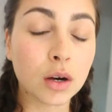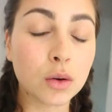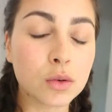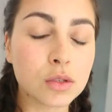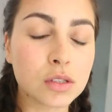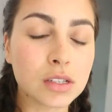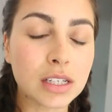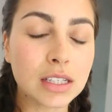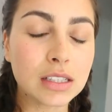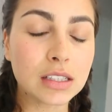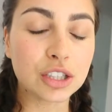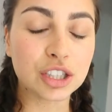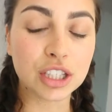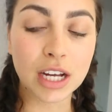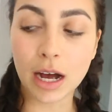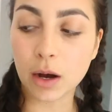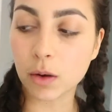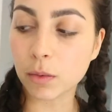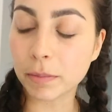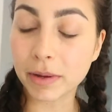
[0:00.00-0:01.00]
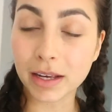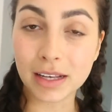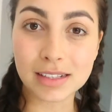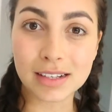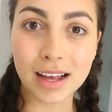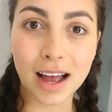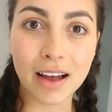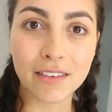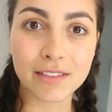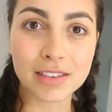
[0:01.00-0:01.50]
I also need to shower because
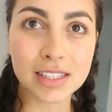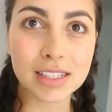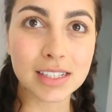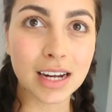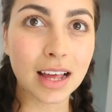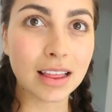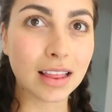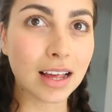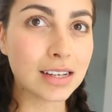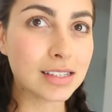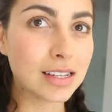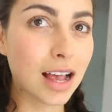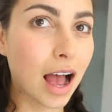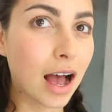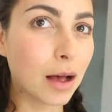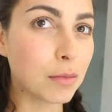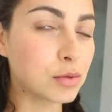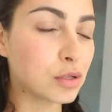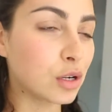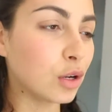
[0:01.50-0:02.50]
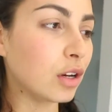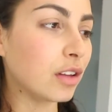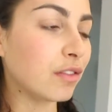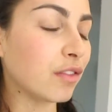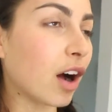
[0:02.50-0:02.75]
I haven't today and that is absolutely